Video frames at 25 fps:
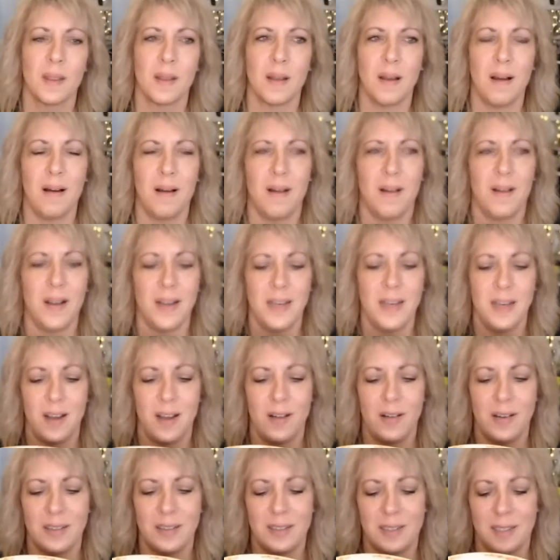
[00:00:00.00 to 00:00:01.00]
Oh, I
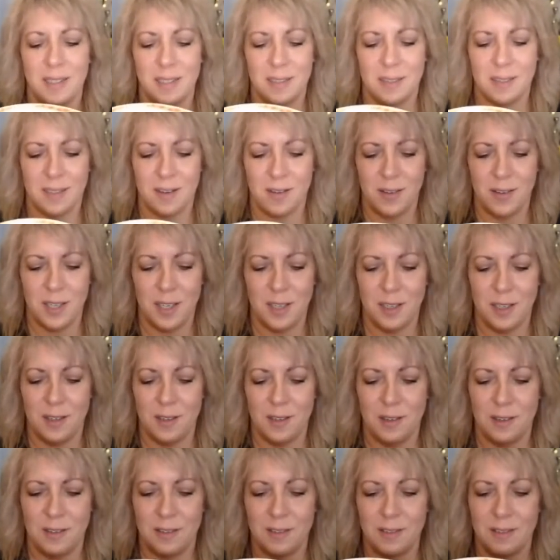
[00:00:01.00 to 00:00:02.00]
know. Isn't it so
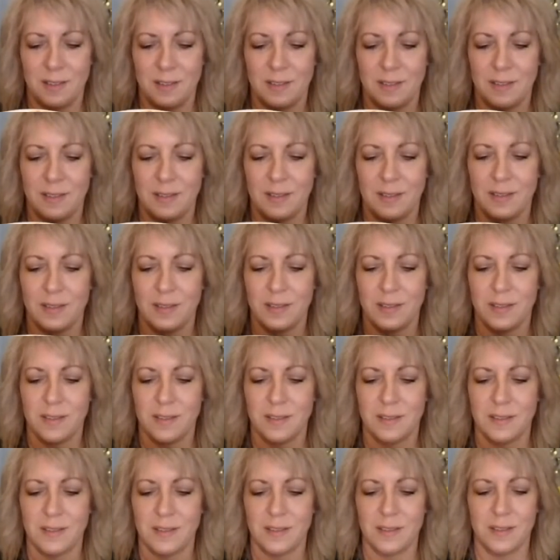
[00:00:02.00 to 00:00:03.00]
cute?
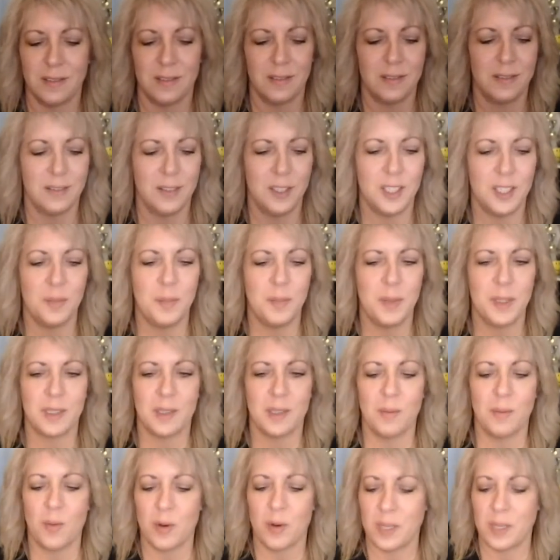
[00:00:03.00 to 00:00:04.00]
You could put
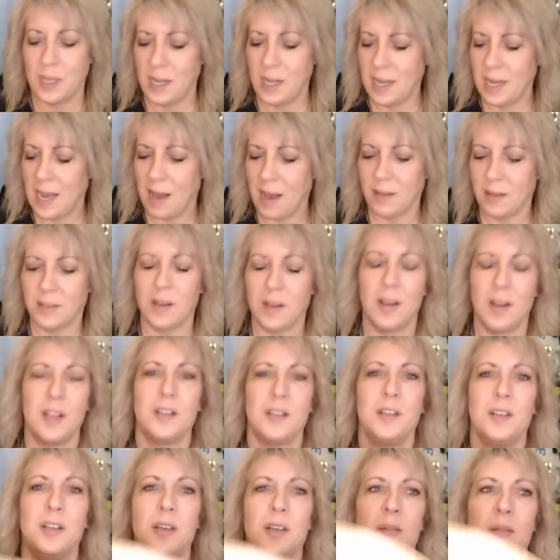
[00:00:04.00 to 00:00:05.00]
some more decals on it
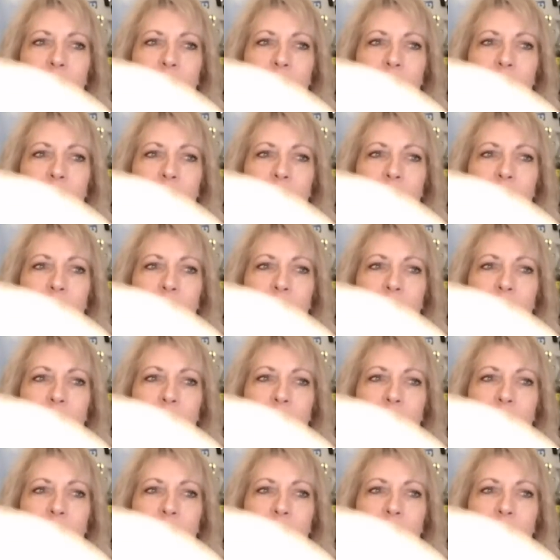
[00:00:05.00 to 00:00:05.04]
too,